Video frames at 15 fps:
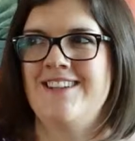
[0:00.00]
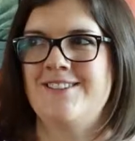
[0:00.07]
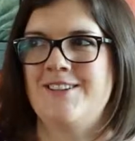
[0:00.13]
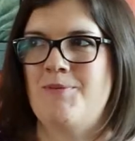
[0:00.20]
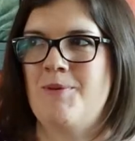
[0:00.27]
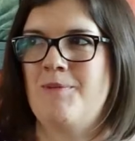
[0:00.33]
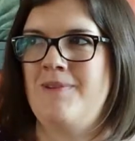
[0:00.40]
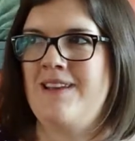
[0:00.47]
So
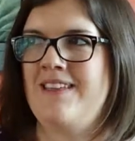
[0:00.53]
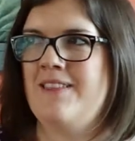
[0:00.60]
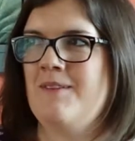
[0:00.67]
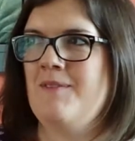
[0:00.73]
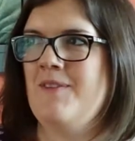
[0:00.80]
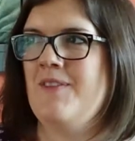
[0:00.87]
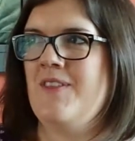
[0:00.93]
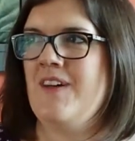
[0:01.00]
probably
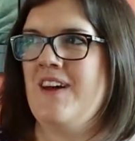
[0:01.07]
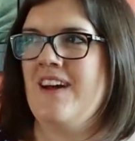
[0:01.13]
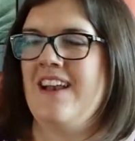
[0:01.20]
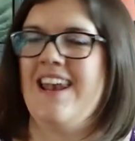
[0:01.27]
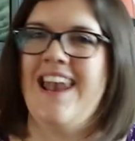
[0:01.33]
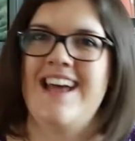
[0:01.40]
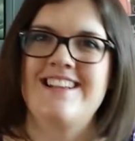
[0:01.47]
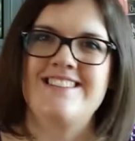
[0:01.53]
the
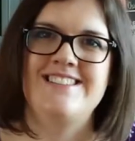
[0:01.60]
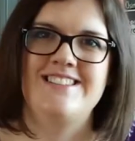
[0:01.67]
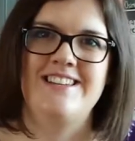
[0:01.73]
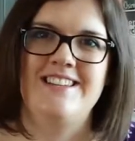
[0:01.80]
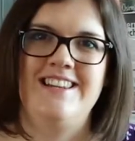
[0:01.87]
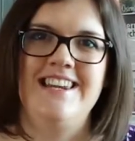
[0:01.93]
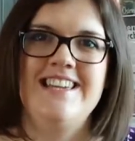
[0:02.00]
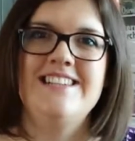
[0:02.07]

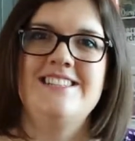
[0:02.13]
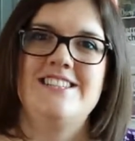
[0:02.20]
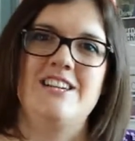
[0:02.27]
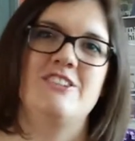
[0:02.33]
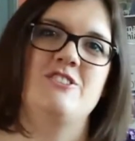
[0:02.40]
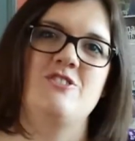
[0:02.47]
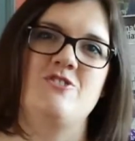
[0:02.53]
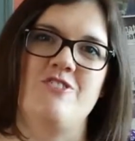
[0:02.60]
least
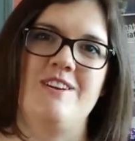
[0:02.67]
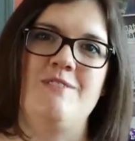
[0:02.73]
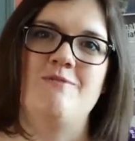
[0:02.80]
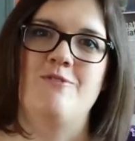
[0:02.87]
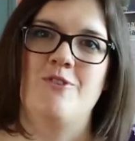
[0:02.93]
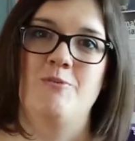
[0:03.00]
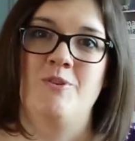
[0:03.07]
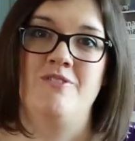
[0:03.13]
extreme
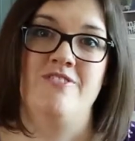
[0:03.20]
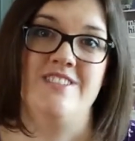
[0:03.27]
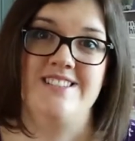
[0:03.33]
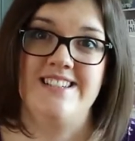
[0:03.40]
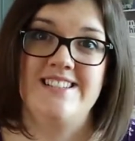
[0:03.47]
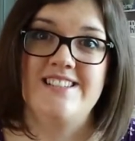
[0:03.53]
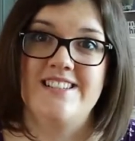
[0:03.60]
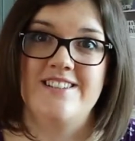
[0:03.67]
form of
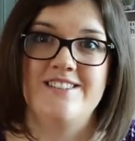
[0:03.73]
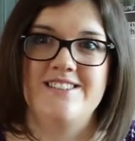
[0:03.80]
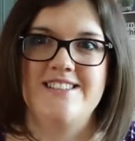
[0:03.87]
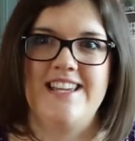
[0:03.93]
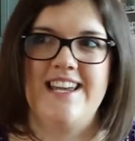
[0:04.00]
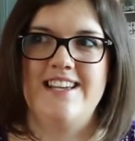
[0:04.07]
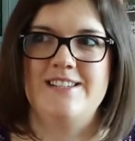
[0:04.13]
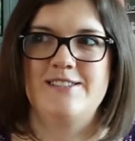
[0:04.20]
resistance
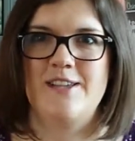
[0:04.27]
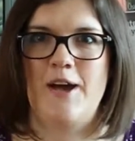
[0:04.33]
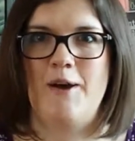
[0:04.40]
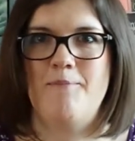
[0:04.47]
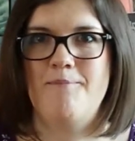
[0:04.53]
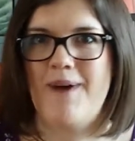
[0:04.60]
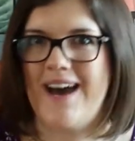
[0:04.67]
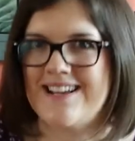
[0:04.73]
is
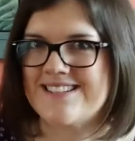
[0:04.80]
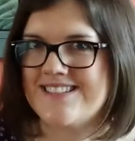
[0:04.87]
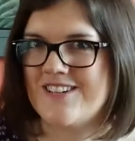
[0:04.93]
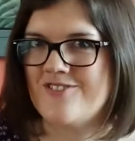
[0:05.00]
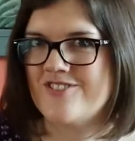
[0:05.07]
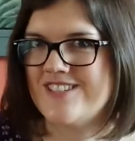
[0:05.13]
passive